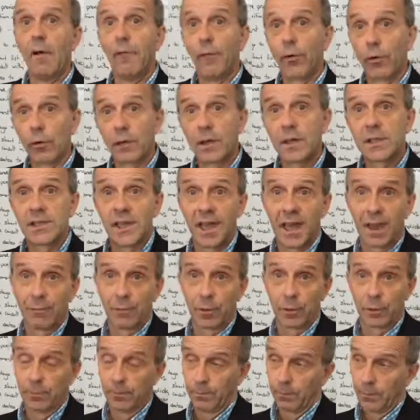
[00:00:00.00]
For
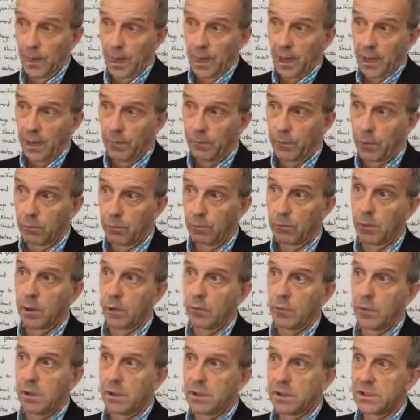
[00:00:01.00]
example, if you were
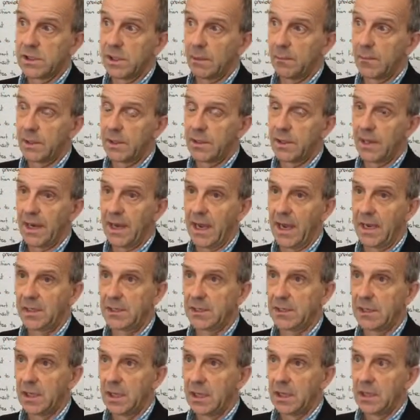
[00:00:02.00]
recruiting somebody that
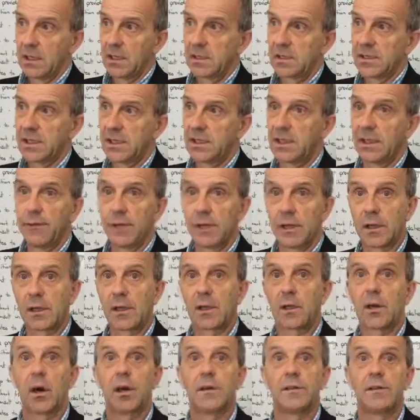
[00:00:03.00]
had
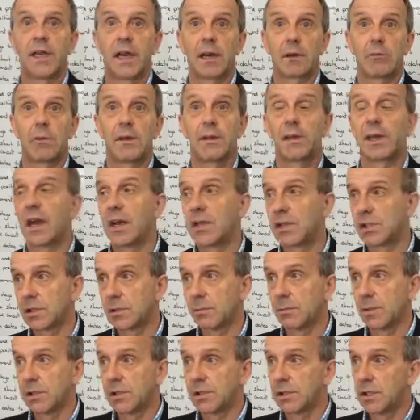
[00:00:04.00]
significant contact with
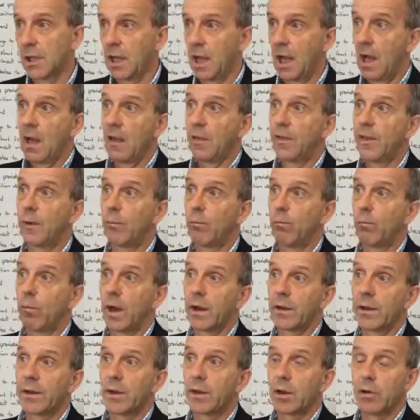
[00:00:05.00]
customers, then
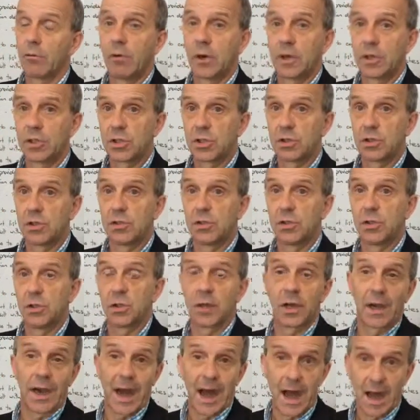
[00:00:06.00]
one of the questions
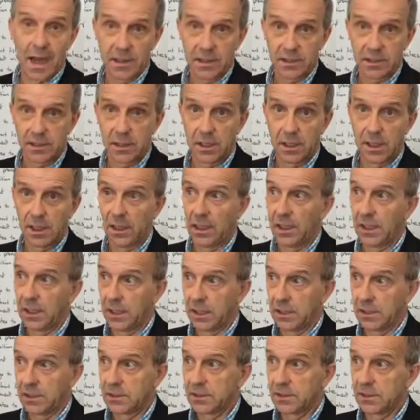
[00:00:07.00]
you could ask
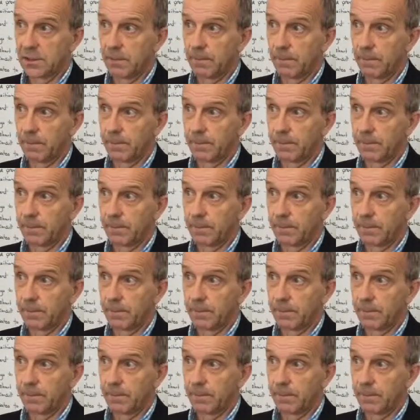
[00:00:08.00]
is,